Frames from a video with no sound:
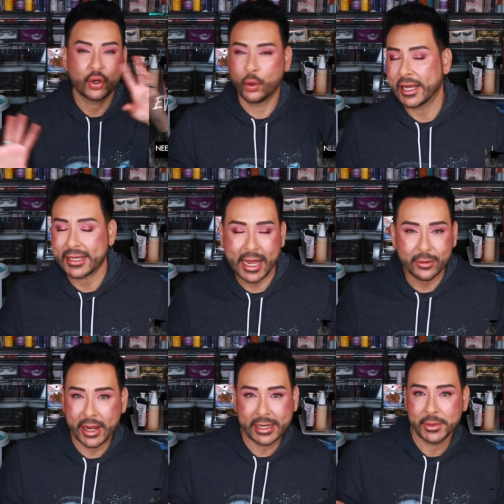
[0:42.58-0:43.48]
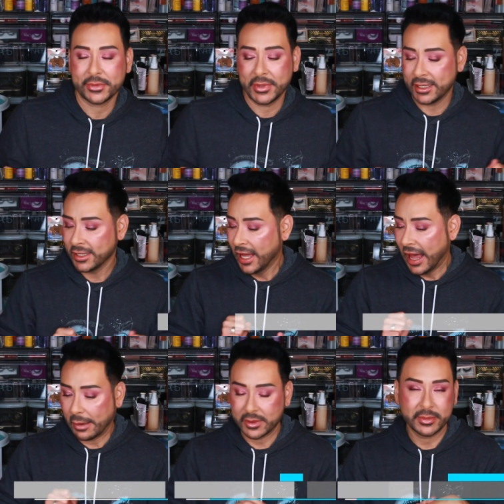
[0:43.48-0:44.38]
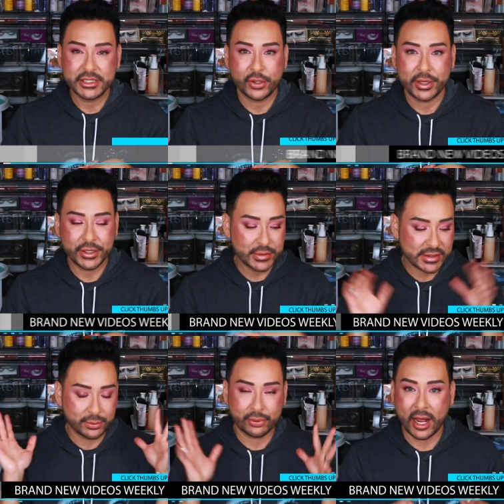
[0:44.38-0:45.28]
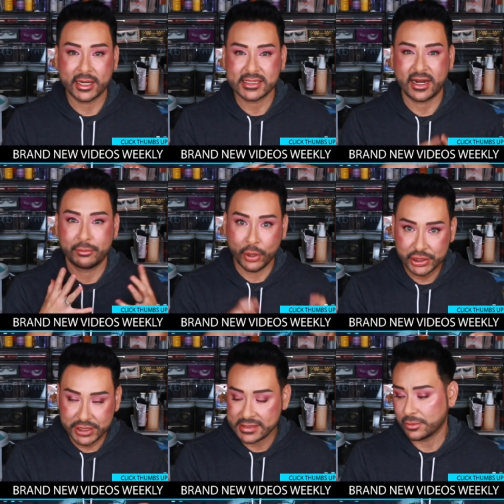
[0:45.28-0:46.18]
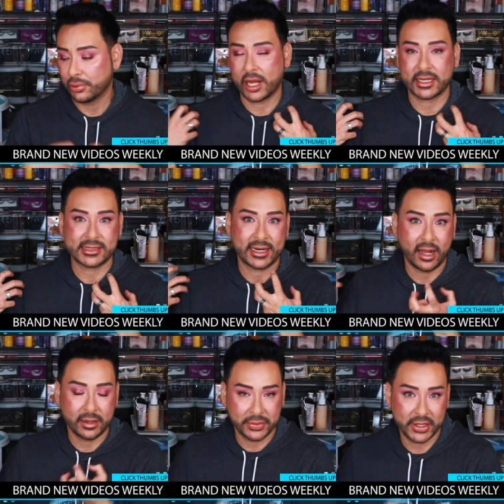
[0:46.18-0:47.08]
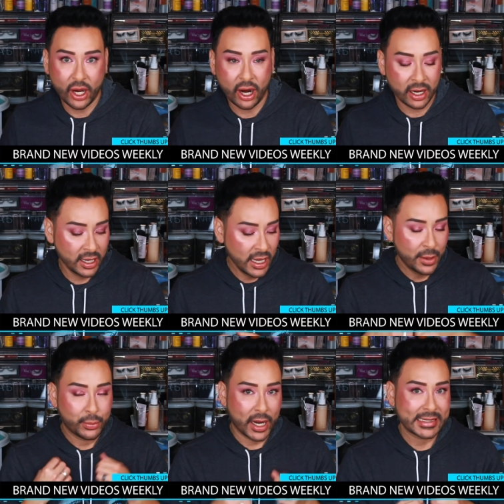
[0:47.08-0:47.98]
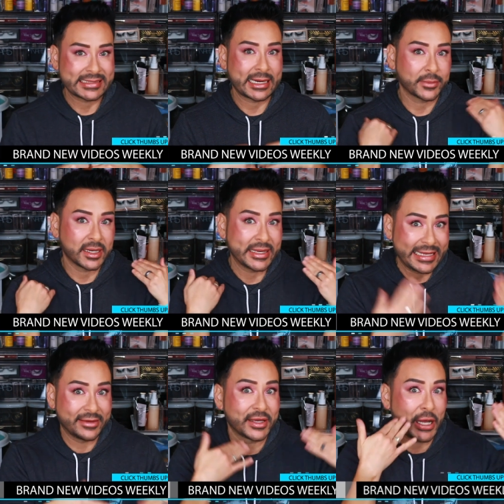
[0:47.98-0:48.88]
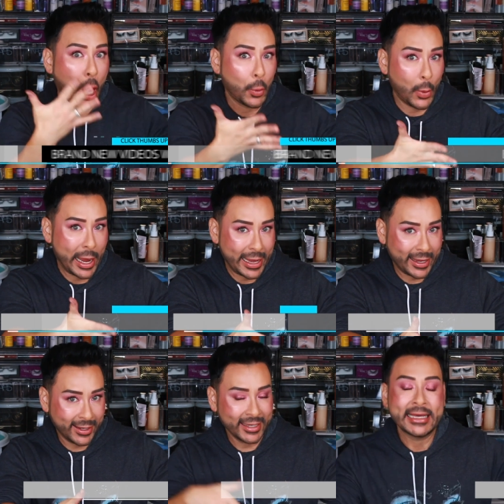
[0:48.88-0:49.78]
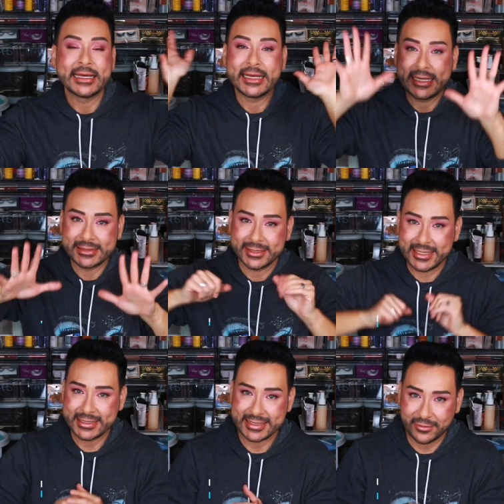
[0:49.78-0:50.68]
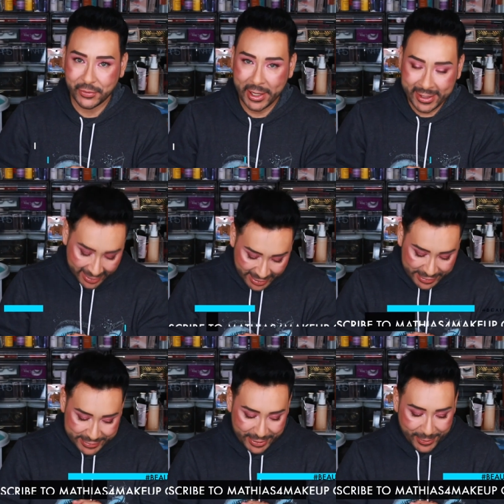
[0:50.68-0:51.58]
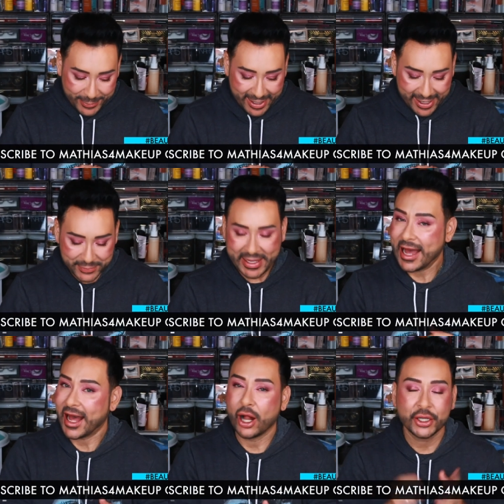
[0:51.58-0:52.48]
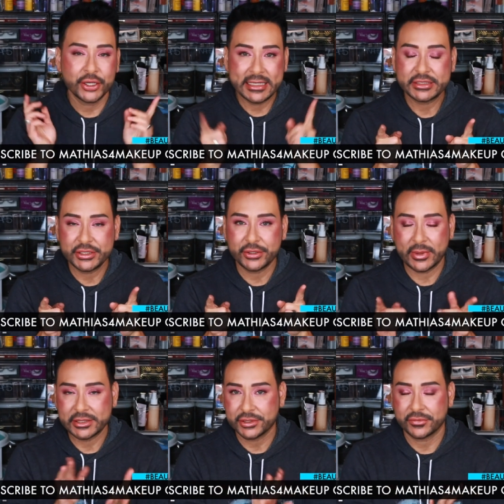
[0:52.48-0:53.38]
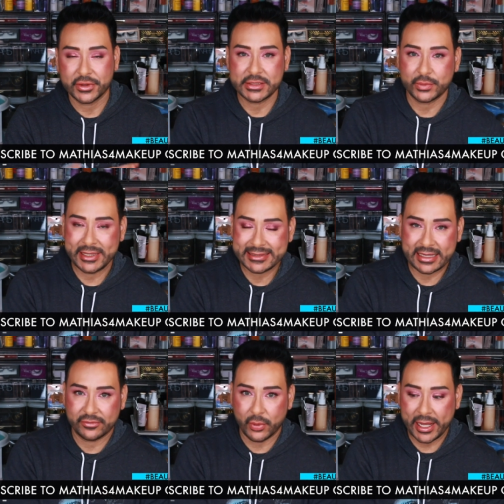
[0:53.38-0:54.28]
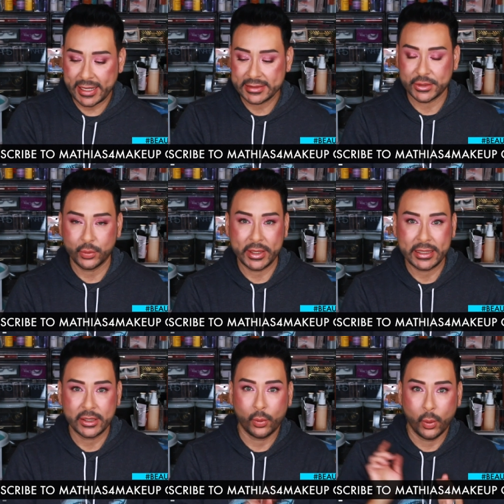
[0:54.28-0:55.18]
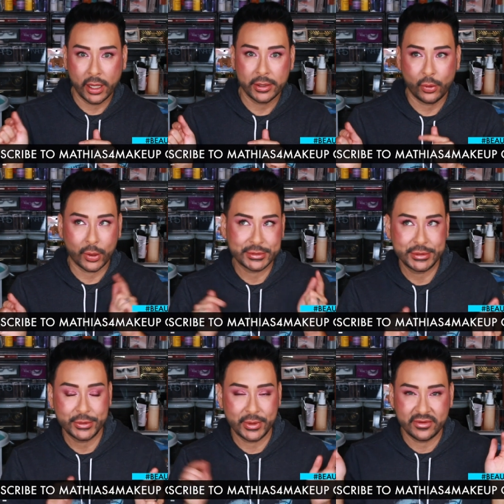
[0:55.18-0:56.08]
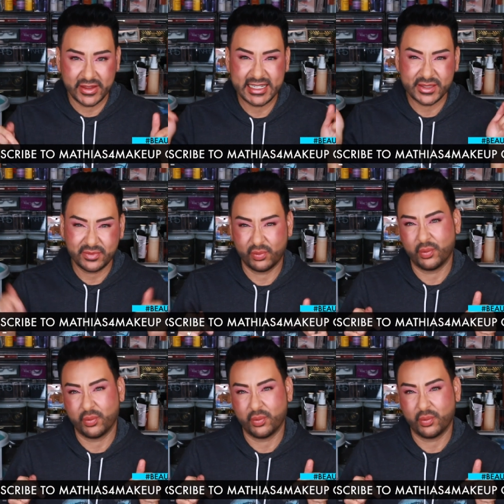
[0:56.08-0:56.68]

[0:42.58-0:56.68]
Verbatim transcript: quick get ready with me. I'm going to be showing you some products that I purchased, some products that I got in P R, products that I'm going to be giving away in today's giveaway. So um, yeah, all you need to do to register for this week's giveaway and to win one or two of these